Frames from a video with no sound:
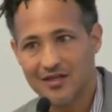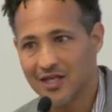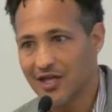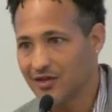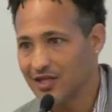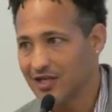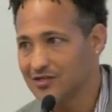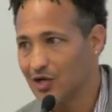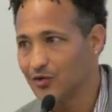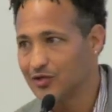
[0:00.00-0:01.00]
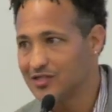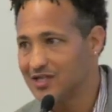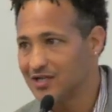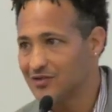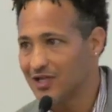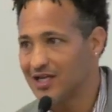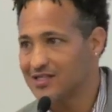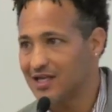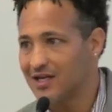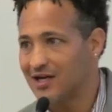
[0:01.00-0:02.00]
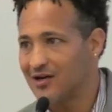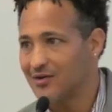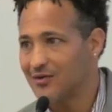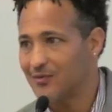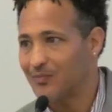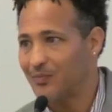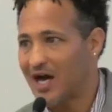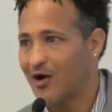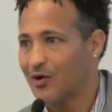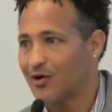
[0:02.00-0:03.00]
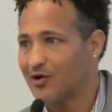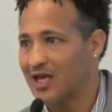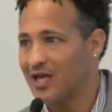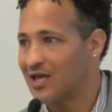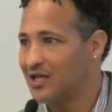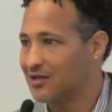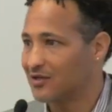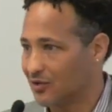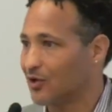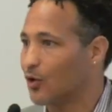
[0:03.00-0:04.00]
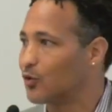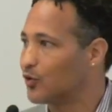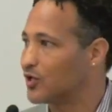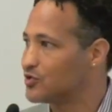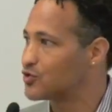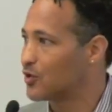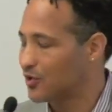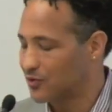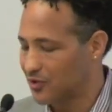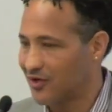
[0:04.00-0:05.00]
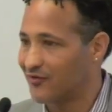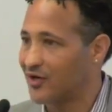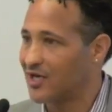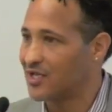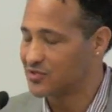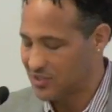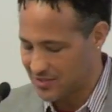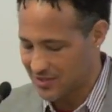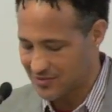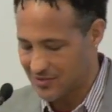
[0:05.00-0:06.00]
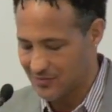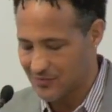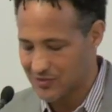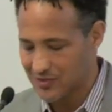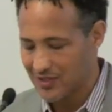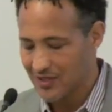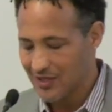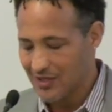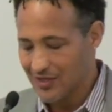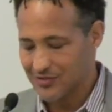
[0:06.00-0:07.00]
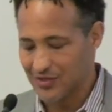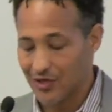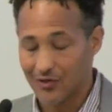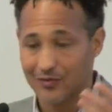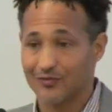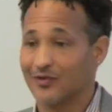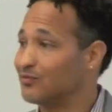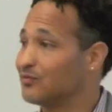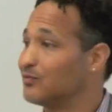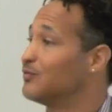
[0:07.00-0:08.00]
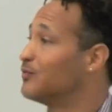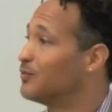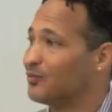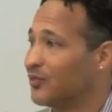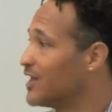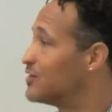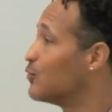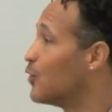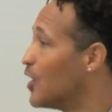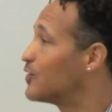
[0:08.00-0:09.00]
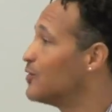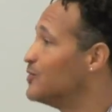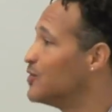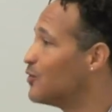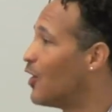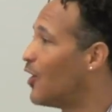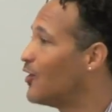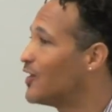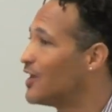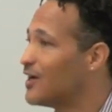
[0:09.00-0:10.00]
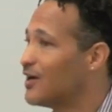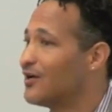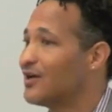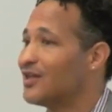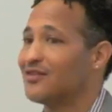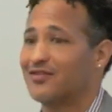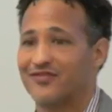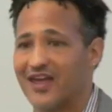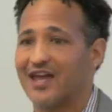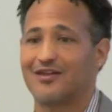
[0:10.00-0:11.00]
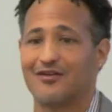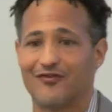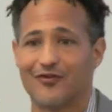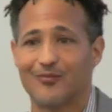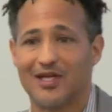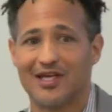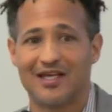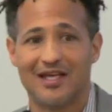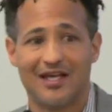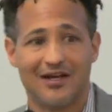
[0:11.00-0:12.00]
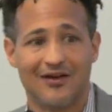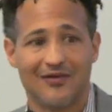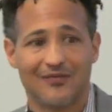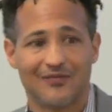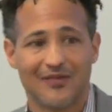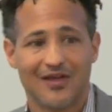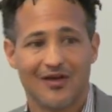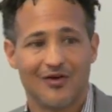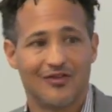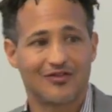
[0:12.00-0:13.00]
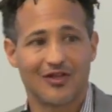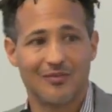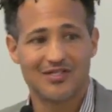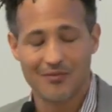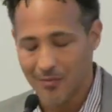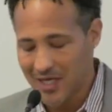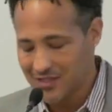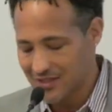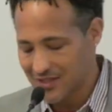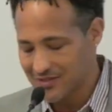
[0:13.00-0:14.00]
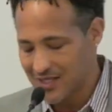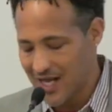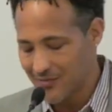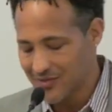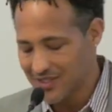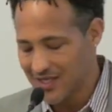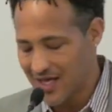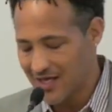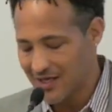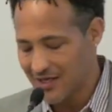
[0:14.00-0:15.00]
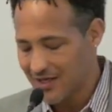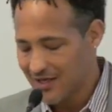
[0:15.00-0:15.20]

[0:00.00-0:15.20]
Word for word: The other thing is local decentralized uh, power and local control of our energy systems. So, I'd like to welcome you all here and thank you for being here there's going to be some amazing things that happen today,